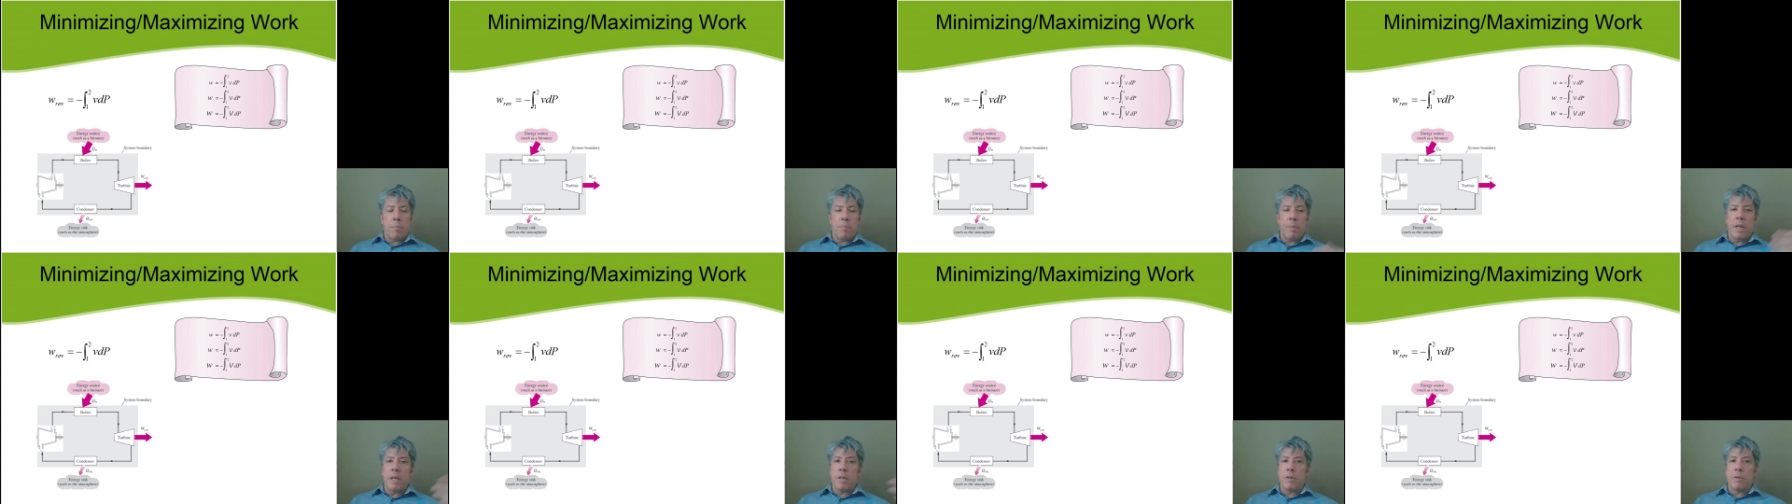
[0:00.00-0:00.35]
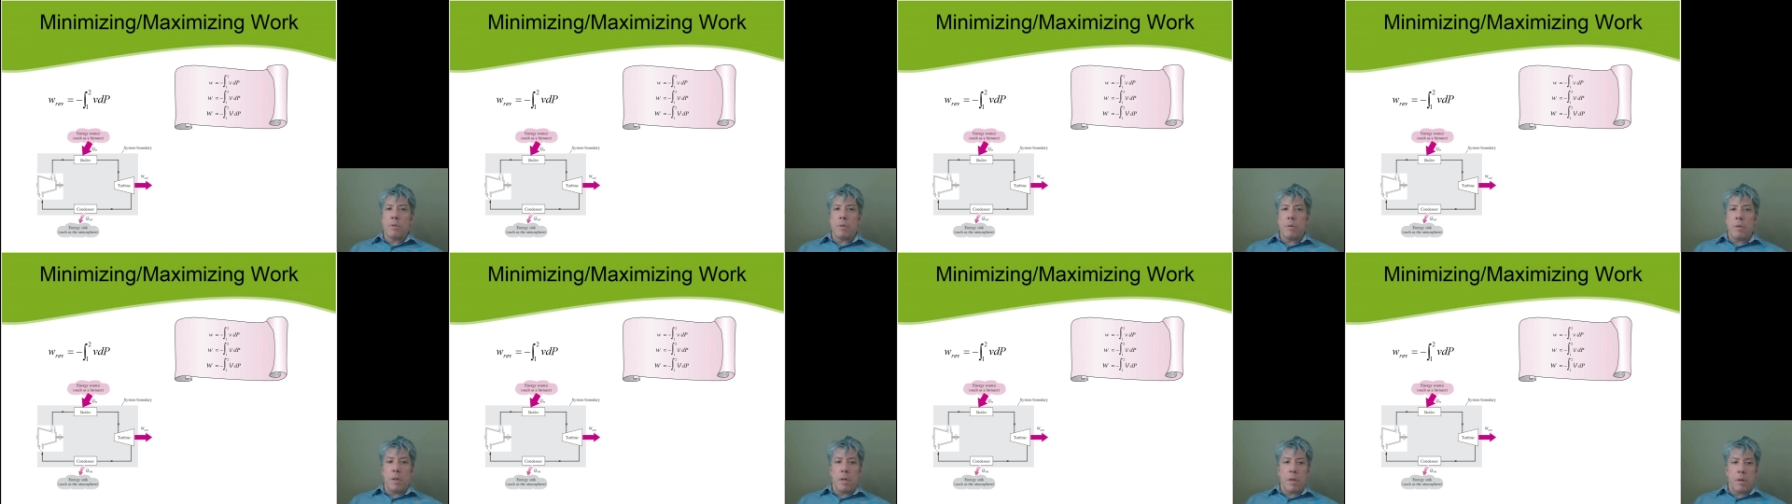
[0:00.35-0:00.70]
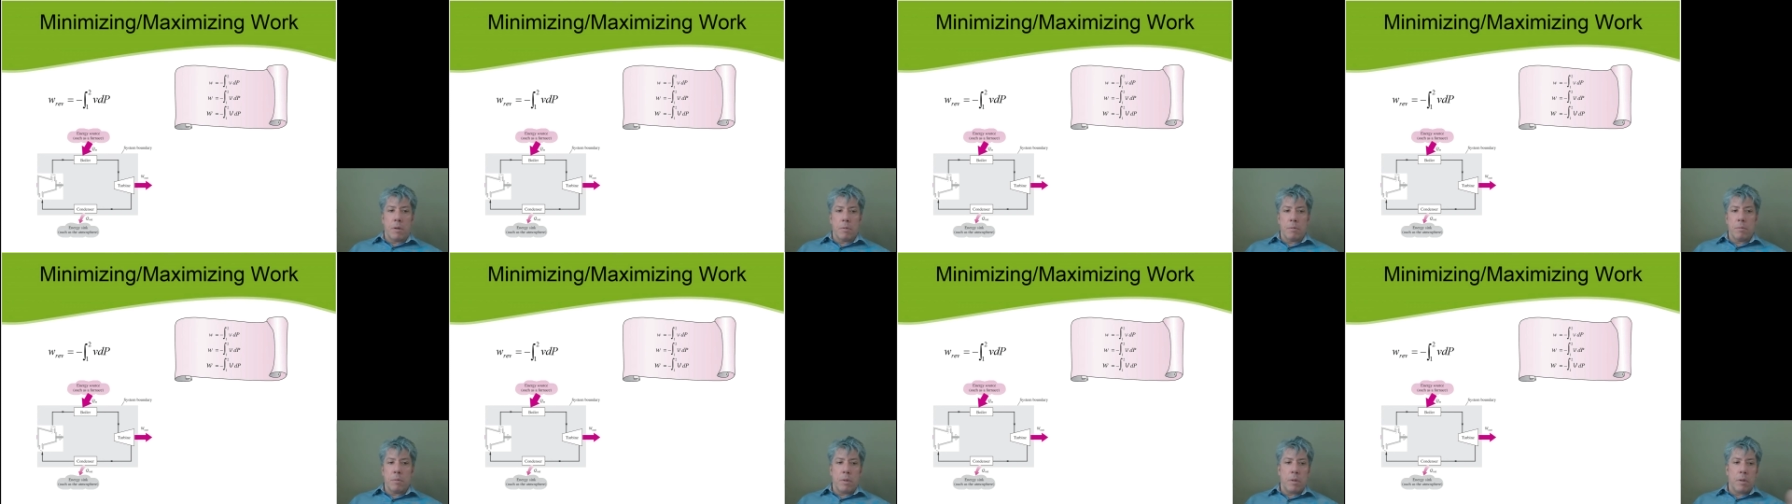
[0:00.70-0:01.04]
being you
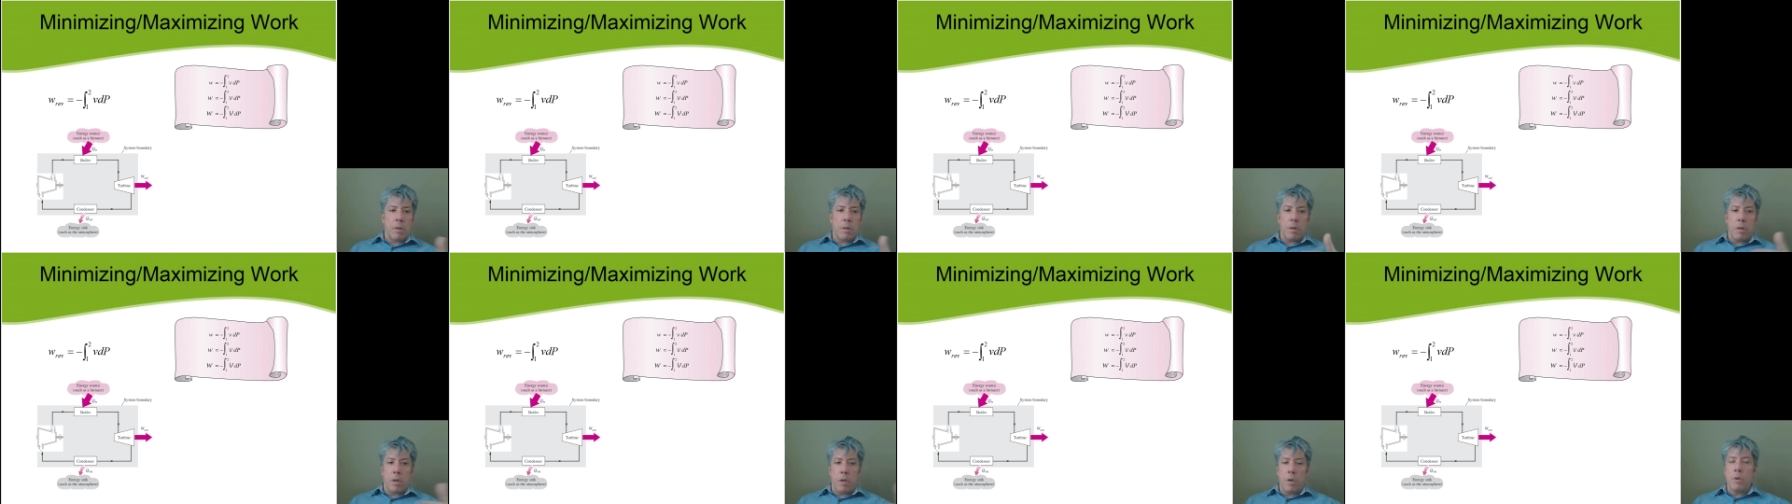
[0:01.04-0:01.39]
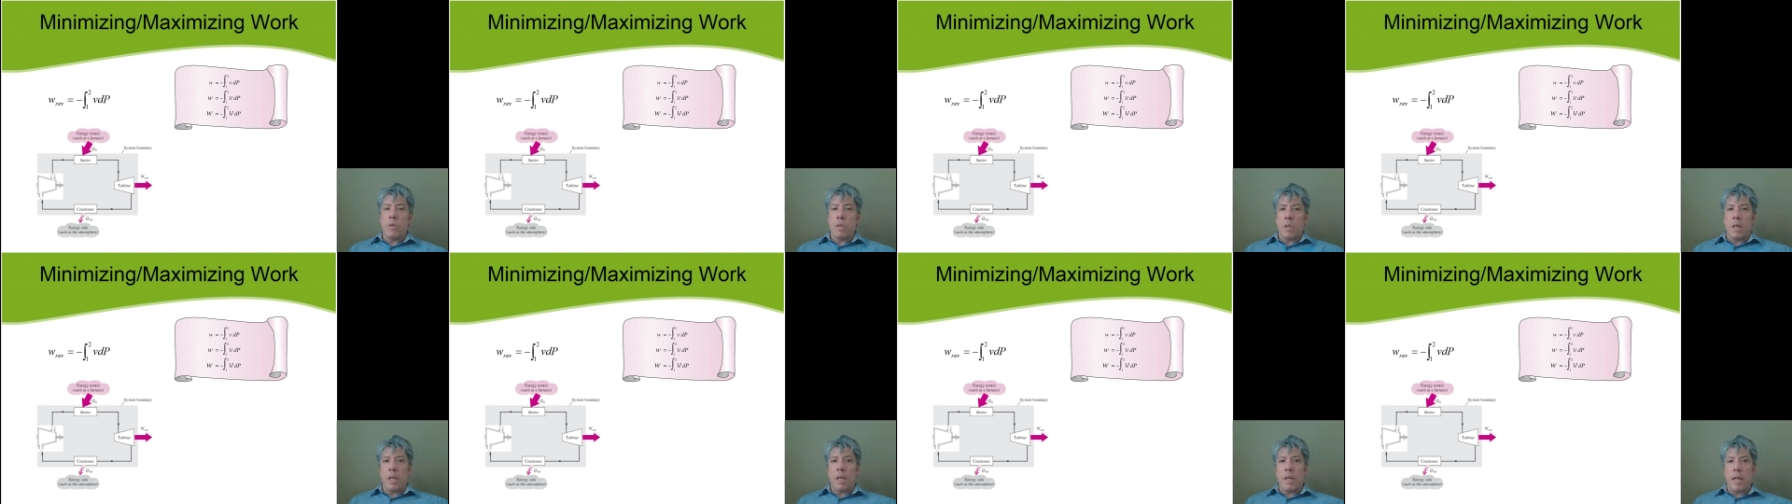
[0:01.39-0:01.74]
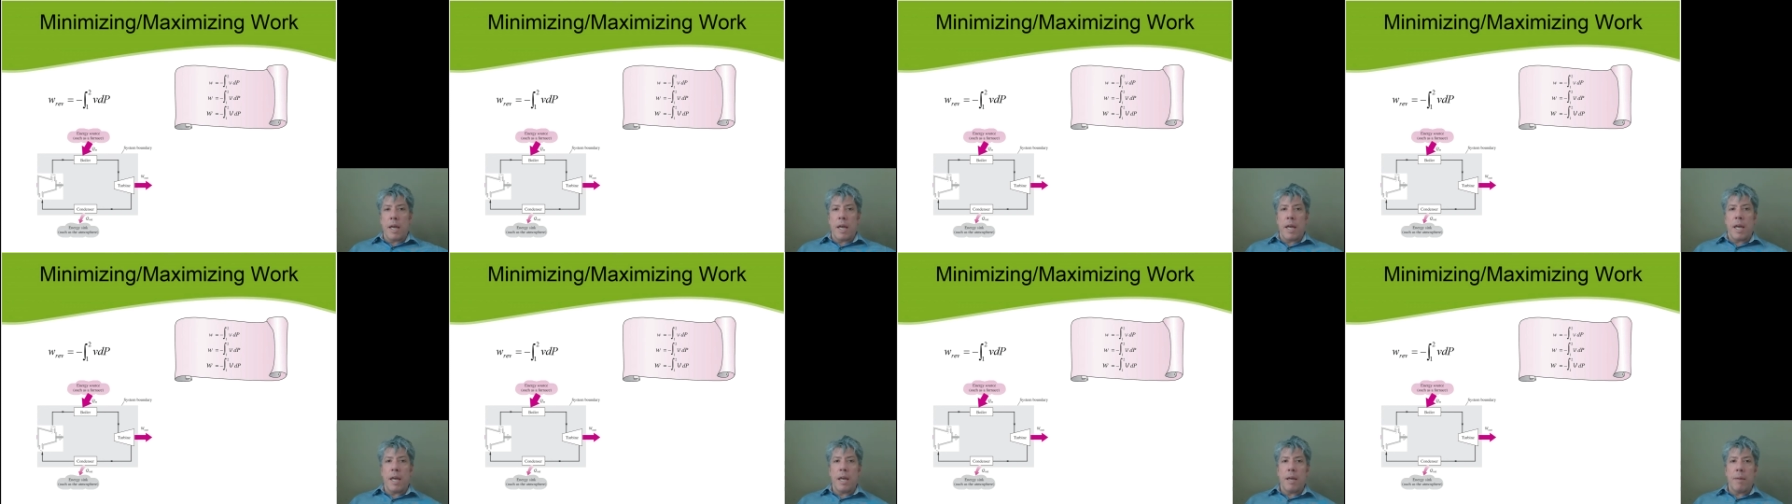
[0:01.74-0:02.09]
know using
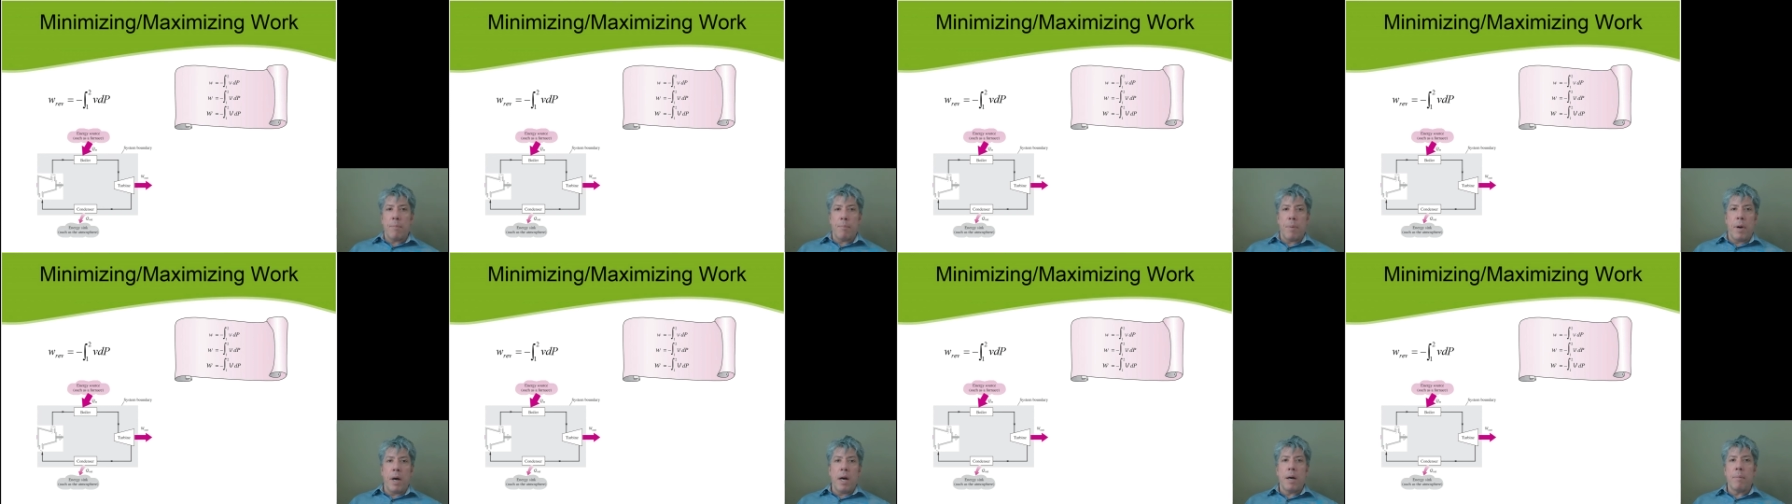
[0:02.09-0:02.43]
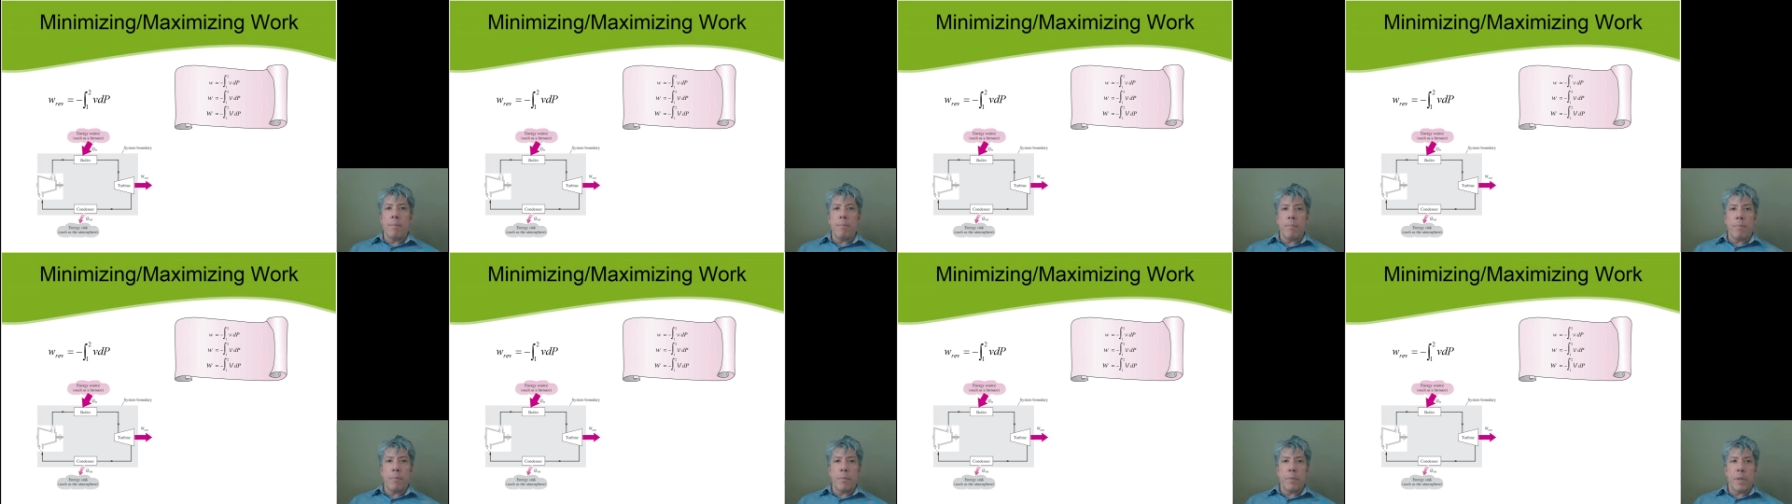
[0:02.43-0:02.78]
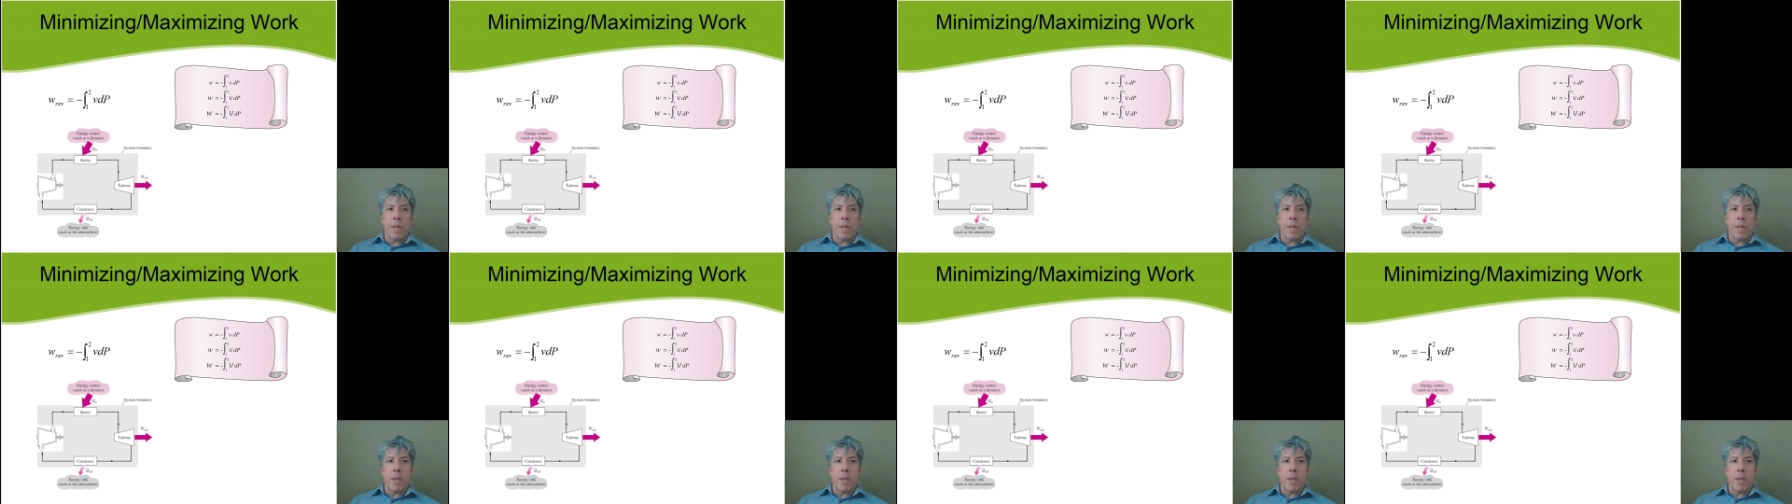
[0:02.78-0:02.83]
a pump